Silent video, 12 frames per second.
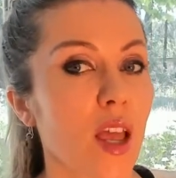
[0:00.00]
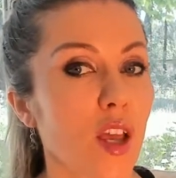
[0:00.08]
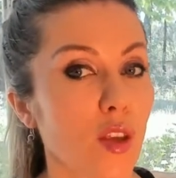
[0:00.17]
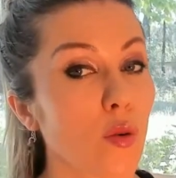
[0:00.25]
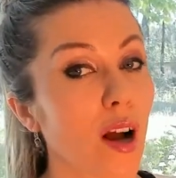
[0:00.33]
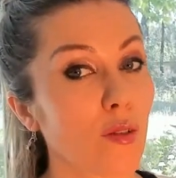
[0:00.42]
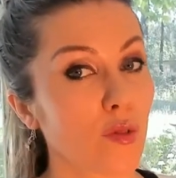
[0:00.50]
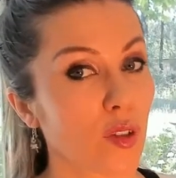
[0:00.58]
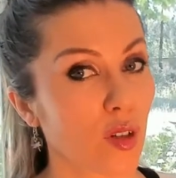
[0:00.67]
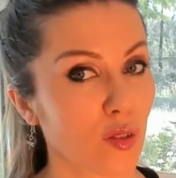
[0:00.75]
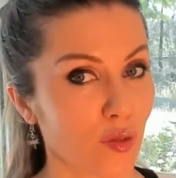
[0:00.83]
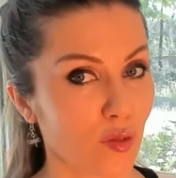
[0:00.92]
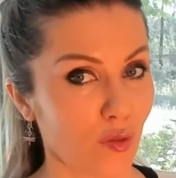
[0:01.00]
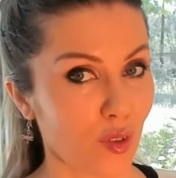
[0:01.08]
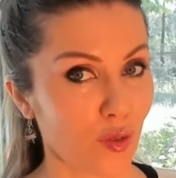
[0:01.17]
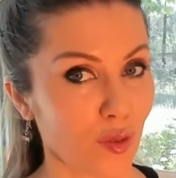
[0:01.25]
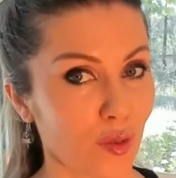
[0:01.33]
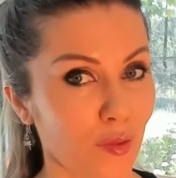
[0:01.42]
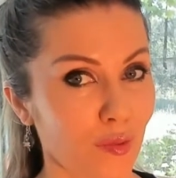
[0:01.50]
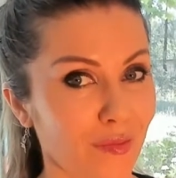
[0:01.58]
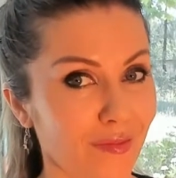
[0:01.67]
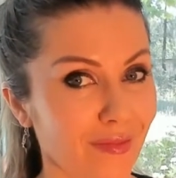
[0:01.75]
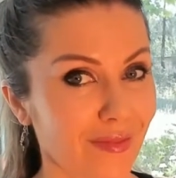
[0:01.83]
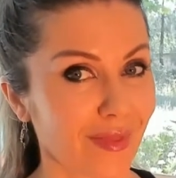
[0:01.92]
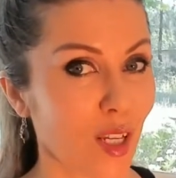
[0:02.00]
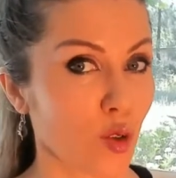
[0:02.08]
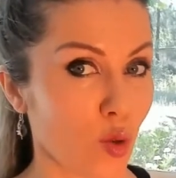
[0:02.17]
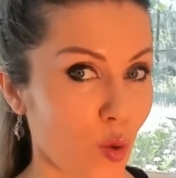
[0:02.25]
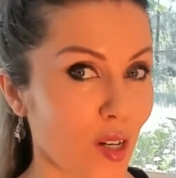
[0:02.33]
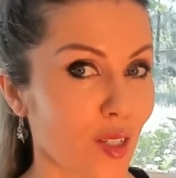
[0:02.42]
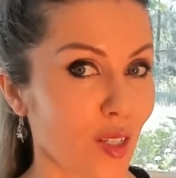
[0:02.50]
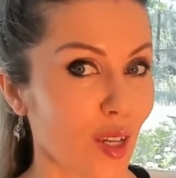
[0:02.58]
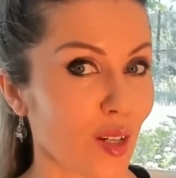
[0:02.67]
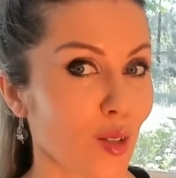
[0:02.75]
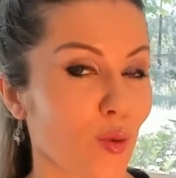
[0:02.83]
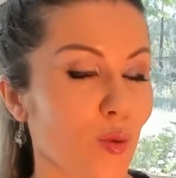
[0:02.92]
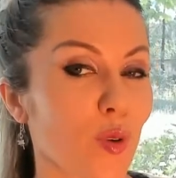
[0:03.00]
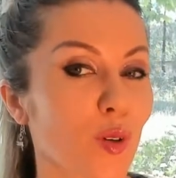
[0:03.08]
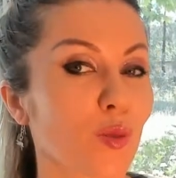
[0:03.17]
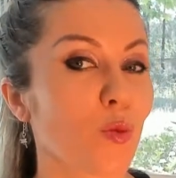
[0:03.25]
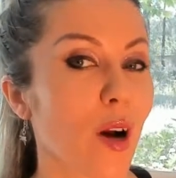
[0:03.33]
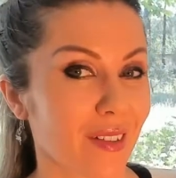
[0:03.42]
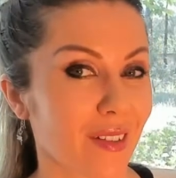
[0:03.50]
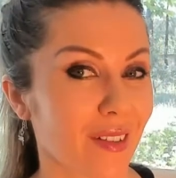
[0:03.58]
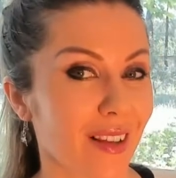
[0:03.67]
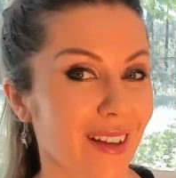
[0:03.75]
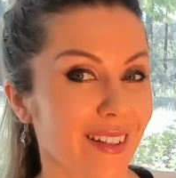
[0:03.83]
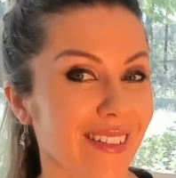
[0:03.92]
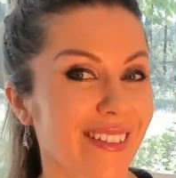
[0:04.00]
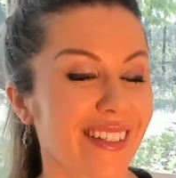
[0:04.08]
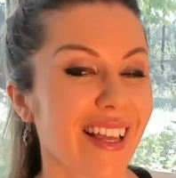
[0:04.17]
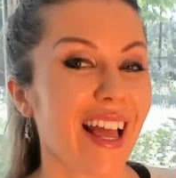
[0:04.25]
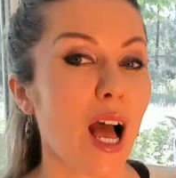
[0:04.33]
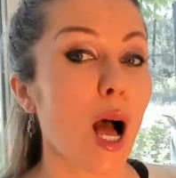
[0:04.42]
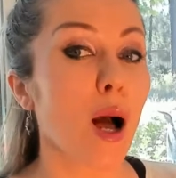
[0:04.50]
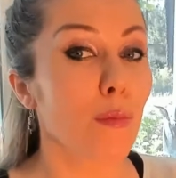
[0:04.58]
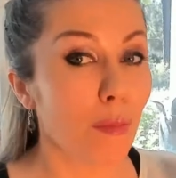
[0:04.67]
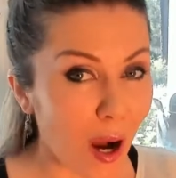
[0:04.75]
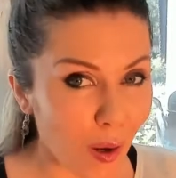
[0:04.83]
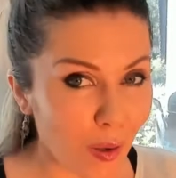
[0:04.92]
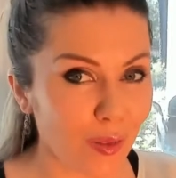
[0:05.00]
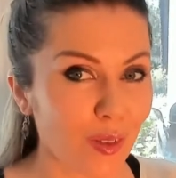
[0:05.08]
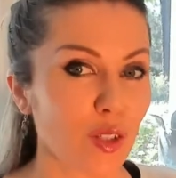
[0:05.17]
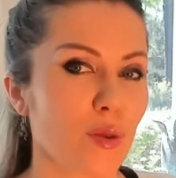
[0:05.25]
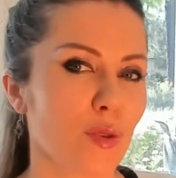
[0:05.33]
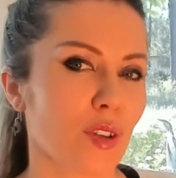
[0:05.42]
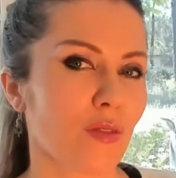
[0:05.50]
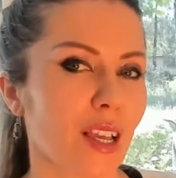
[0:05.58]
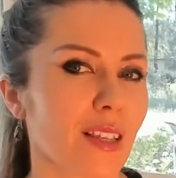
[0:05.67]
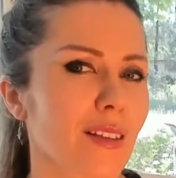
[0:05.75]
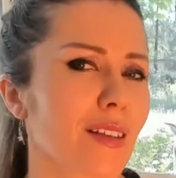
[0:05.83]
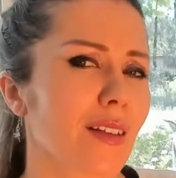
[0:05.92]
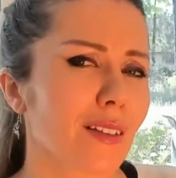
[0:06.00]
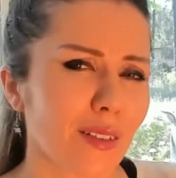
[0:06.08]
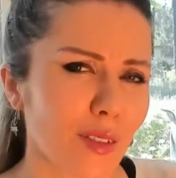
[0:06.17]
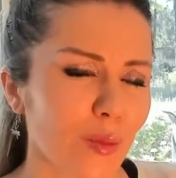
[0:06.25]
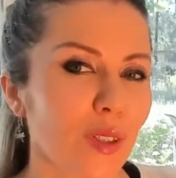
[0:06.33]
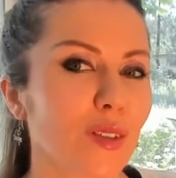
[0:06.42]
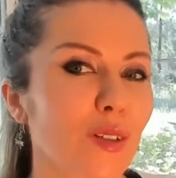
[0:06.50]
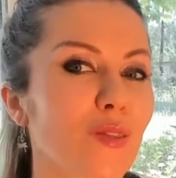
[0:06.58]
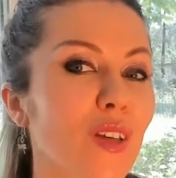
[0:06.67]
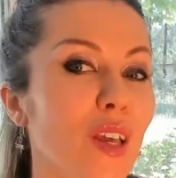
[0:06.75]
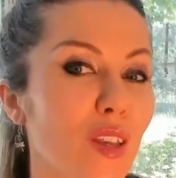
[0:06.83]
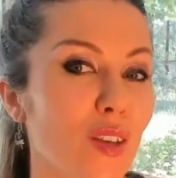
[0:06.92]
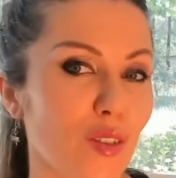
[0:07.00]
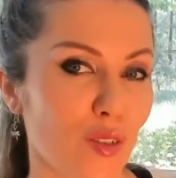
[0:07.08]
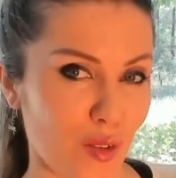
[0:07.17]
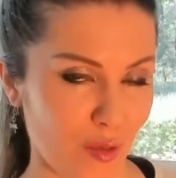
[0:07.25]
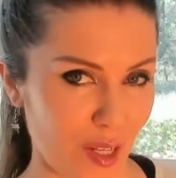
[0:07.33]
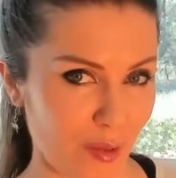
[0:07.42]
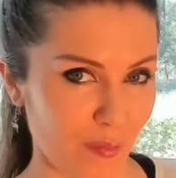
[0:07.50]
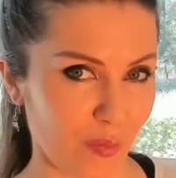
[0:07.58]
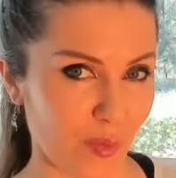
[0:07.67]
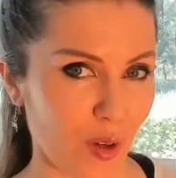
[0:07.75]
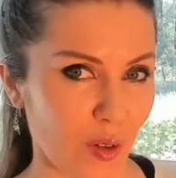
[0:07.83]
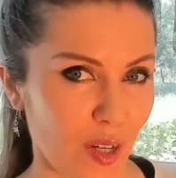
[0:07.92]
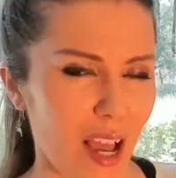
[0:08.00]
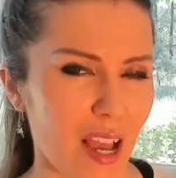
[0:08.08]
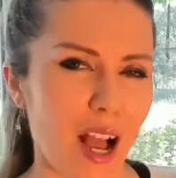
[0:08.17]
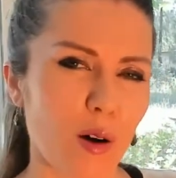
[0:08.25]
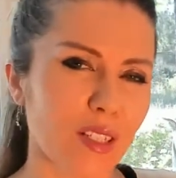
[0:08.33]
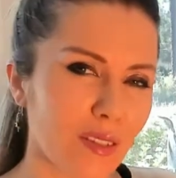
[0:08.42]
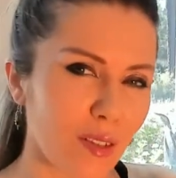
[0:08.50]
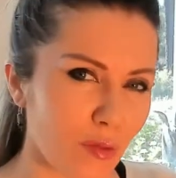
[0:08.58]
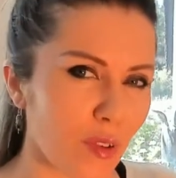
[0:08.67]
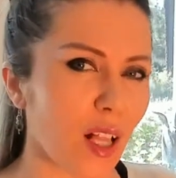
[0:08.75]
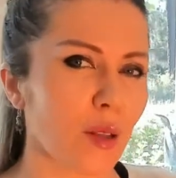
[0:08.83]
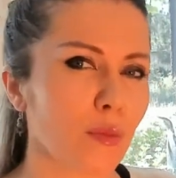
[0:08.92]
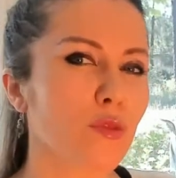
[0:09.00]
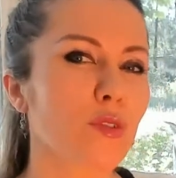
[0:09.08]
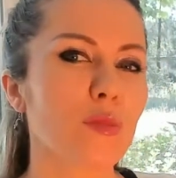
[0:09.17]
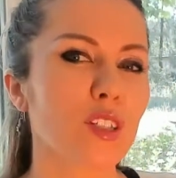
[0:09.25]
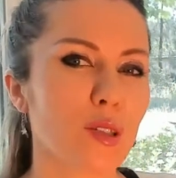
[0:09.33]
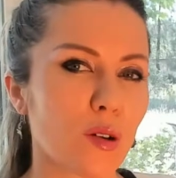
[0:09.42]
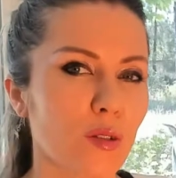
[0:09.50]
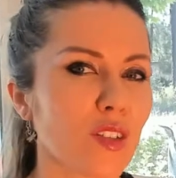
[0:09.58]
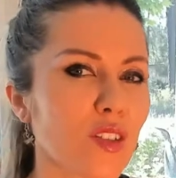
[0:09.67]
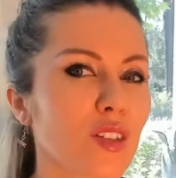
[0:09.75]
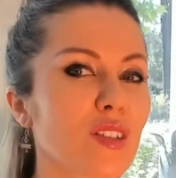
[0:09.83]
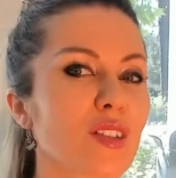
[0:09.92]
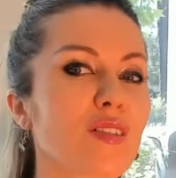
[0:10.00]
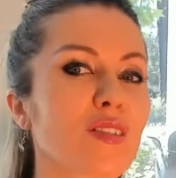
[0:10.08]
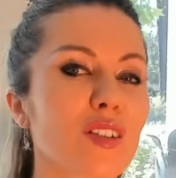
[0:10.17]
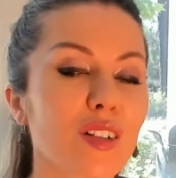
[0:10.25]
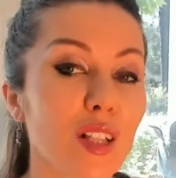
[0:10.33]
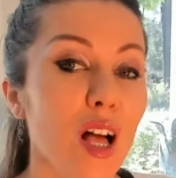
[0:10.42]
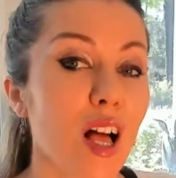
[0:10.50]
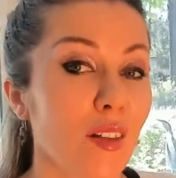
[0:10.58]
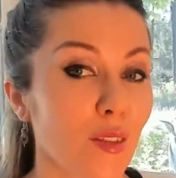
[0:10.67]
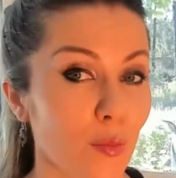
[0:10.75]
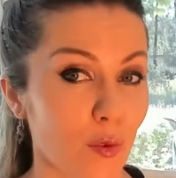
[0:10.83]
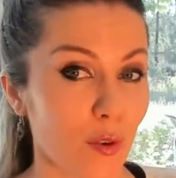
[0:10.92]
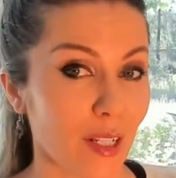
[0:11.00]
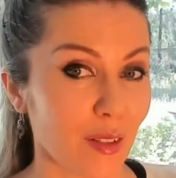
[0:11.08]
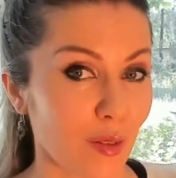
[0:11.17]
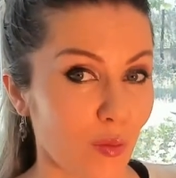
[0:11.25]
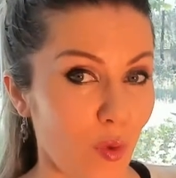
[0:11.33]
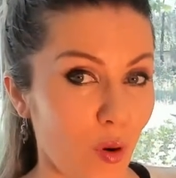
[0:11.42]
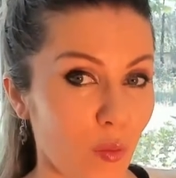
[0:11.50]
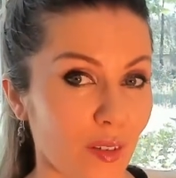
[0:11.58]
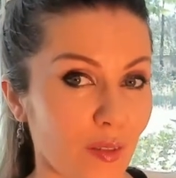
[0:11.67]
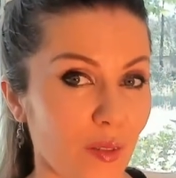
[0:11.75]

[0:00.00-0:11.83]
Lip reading: You have another video in Joana Saahirah's World website about Egyptian dance and a little bit of the history, okay, how it developed from its origins until the present moment.